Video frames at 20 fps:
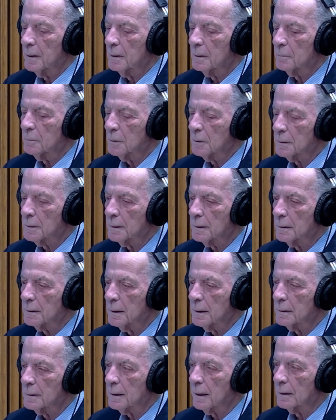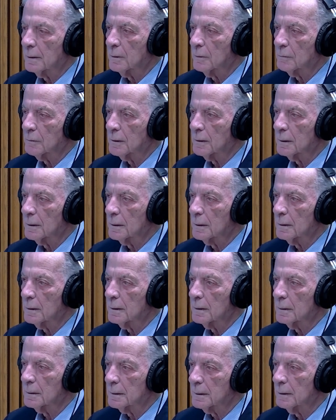it was a, study of
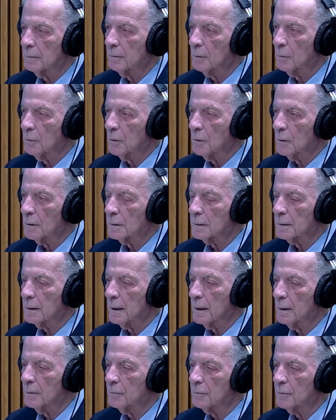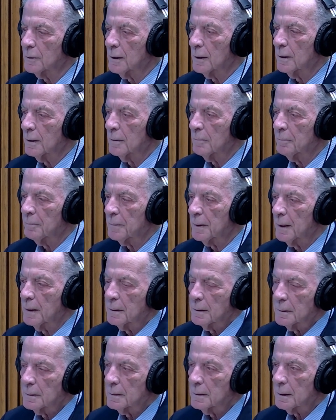the Civil War itself
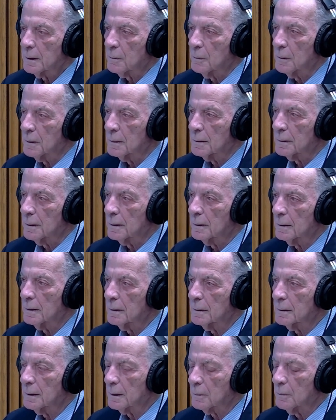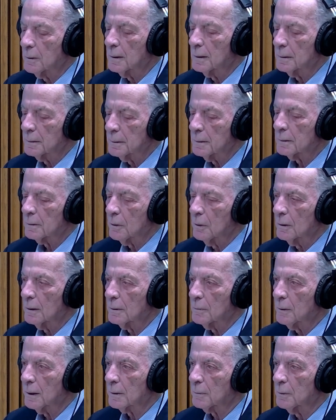and its sequels. And the sequels call
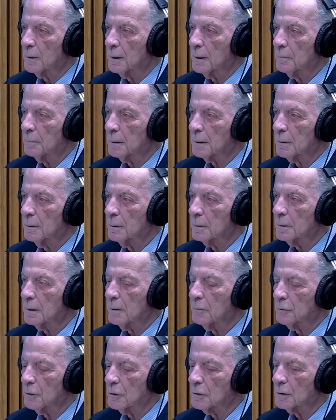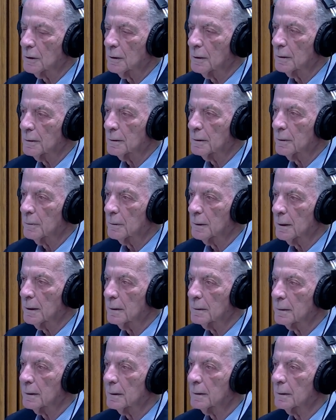it Requiem because unfortunately Syria
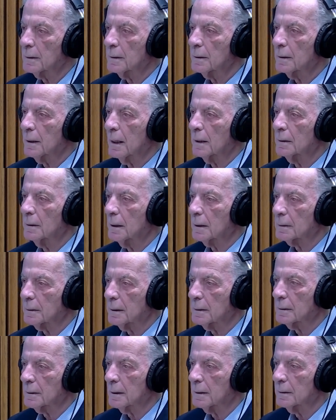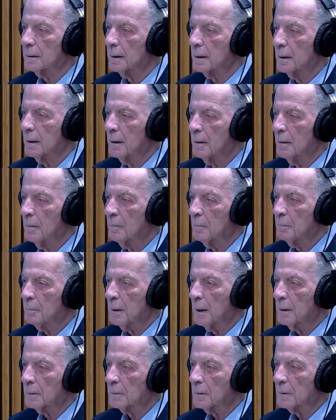as it had existed
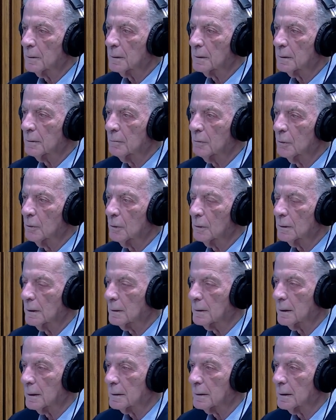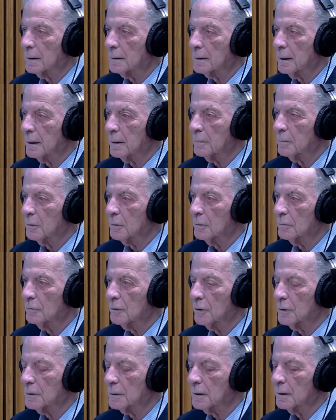prior to the Civil War doesn't exist anymore.
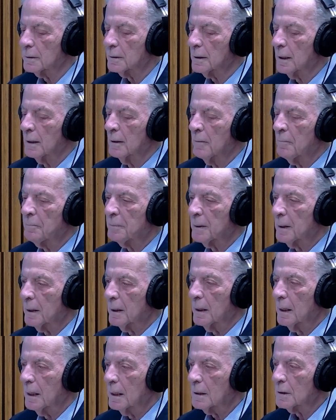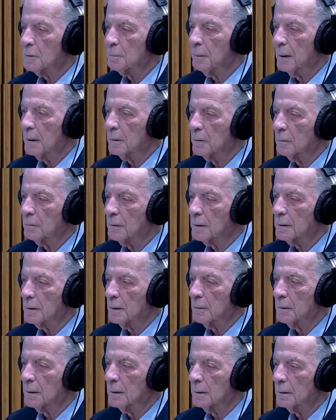For instance, a large part of the
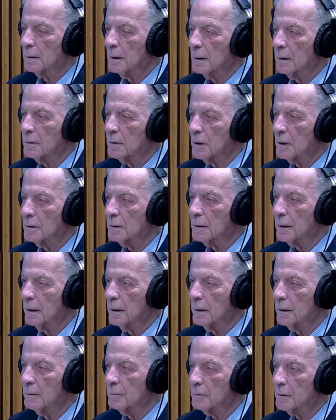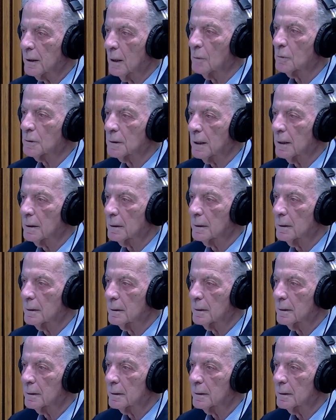Syrian intelligentsia lives outside